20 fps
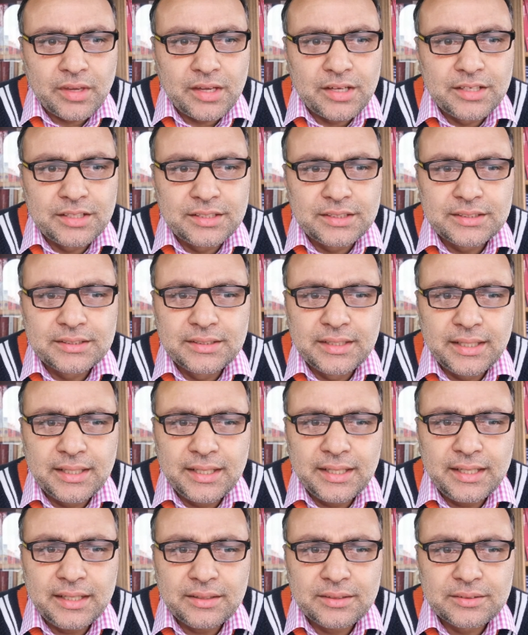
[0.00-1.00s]
it is
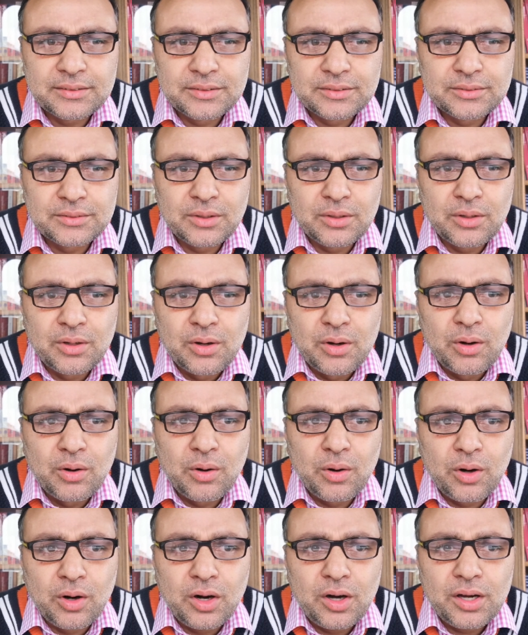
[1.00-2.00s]
there,
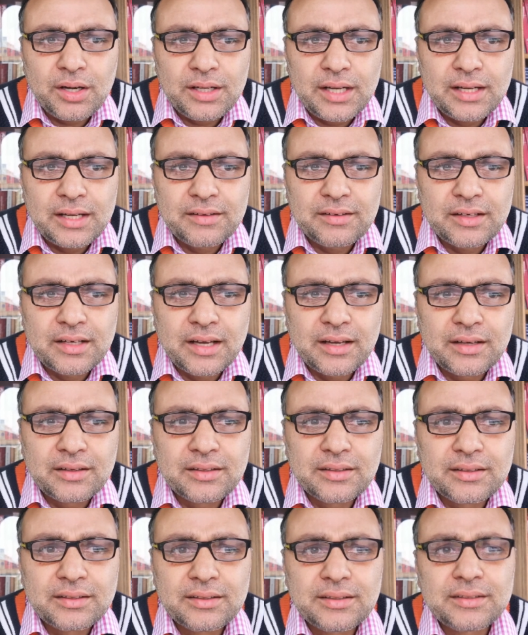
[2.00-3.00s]
or
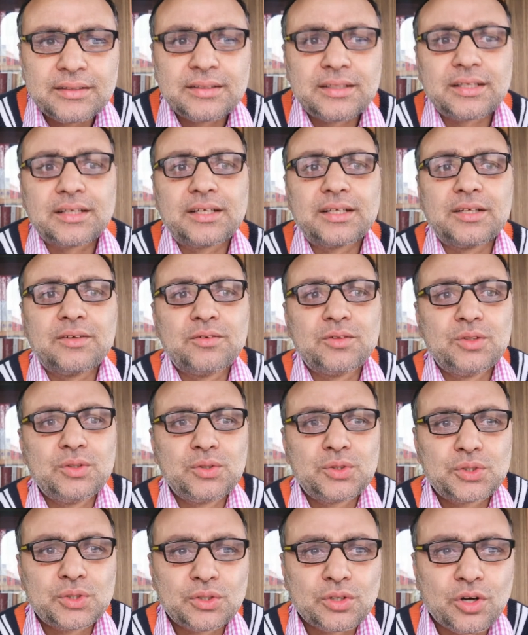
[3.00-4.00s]
in the
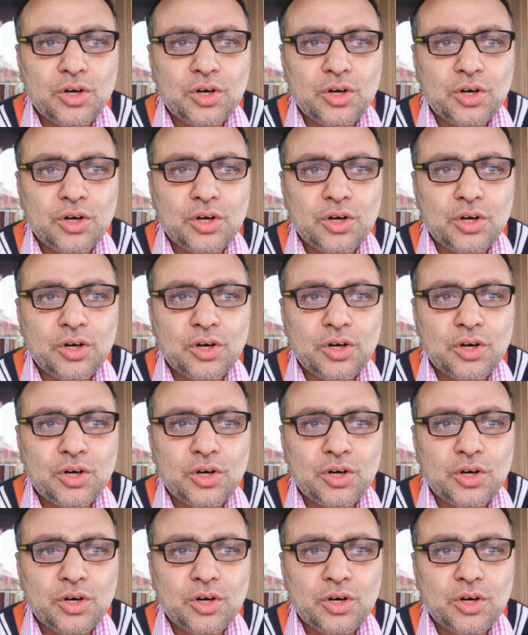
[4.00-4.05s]
evolution